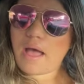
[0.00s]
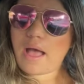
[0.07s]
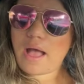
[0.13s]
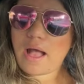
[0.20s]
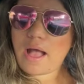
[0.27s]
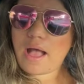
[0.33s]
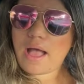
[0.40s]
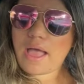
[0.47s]

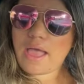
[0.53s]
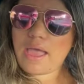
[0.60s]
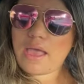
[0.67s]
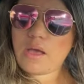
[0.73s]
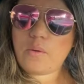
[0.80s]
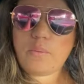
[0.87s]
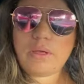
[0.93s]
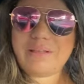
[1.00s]

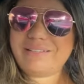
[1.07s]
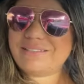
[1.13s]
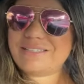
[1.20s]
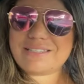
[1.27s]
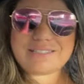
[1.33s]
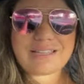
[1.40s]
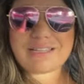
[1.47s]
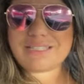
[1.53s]
I will
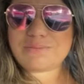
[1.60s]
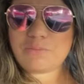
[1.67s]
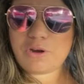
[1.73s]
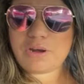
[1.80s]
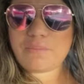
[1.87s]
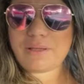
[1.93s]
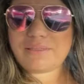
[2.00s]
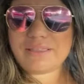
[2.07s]
discuss
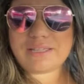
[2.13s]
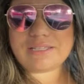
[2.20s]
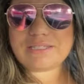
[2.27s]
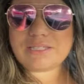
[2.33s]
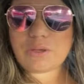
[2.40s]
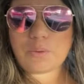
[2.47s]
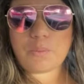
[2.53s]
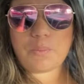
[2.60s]
more about
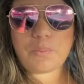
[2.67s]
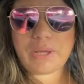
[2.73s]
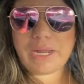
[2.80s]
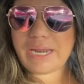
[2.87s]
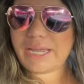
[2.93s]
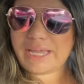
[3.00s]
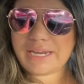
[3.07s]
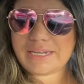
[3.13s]
this when
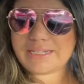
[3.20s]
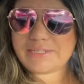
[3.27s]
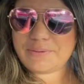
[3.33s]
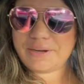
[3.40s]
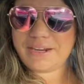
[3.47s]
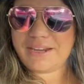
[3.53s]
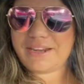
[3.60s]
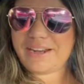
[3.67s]
I get into
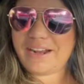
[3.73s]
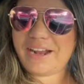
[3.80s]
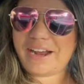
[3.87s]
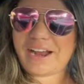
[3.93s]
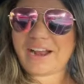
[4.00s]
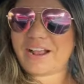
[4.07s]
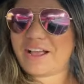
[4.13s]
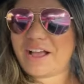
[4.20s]

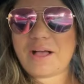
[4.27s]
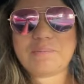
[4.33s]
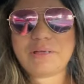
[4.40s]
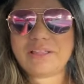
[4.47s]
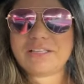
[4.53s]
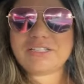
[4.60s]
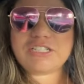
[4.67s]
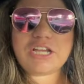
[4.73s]
my
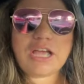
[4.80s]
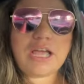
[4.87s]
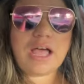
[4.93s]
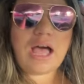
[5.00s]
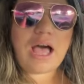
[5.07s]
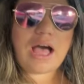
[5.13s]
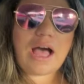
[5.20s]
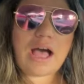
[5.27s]
lunch.
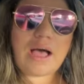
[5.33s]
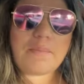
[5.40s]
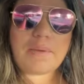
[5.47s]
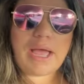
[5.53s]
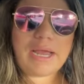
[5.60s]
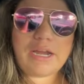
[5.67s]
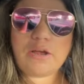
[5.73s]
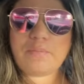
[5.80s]

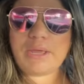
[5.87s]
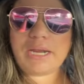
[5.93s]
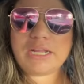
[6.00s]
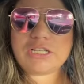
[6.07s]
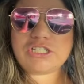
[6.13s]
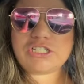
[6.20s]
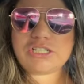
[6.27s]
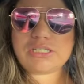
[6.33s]
I know
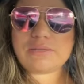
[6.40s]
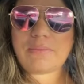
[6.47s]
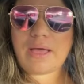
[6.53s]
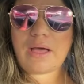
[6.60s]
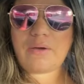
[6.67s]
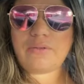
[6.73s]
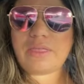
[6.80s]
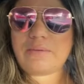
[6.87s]
Managed is
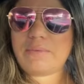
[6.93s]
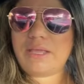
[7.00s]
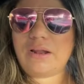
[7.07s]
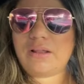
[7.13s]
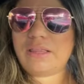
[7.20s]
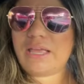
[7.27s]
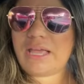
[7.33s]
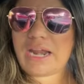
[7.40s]
about, they meet
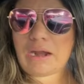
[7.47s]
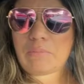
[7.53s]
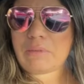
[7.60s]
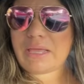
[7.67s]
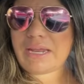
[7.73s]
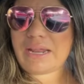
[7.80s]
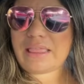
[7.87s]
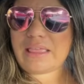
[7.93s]
on an
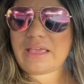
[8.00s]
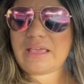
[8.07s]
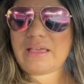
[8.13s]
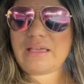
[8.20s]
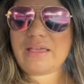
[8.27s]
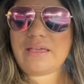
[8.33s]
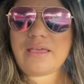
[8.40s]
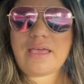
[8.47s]
airplane, I
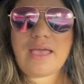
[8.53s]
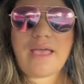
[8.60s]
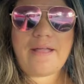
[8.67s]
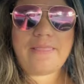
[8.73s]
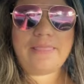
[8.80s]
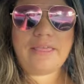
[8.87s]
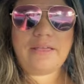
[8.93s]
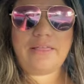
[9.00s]
think,
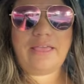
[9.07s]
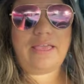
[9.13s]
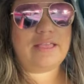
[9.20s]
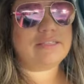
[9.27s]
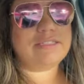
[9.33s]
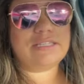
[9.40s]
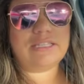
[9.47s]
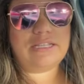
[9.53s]
and they
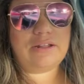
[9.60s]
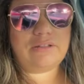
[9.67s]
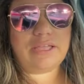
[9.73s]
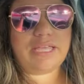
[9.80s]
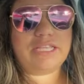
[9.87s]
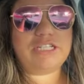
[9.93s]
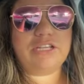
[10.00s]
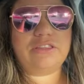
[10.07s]
instantly don't
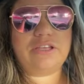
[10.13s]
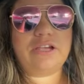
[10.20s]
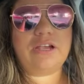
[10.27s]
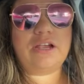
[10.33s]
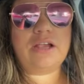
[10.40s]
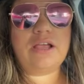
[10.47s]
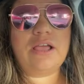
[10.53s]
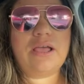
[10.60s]
like each
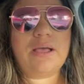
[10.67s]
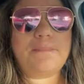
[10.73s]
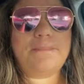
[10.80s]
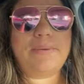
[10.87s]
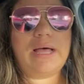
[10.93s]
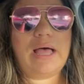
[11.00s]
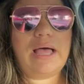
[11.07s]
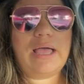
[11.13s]
other,
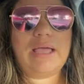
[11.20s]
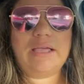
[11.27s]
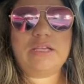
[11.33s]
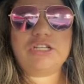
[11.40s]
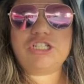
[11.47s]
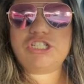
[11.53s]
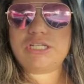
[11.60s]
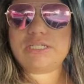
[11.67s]
but
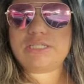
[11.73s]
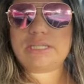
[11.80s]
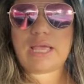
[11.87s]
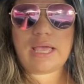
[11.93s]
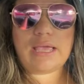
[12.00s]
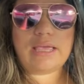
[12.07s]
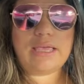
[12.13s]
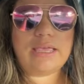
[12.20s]
she's
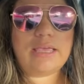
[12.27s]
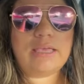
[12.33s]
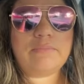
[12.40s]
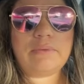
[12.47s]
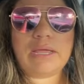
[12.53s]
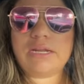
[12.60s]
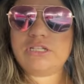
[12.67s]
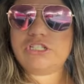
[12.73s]
he
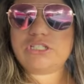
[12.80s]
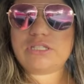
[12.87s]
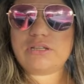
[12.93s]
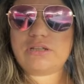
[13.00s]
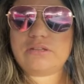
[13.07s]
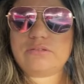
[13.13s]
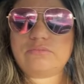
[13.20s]
manages a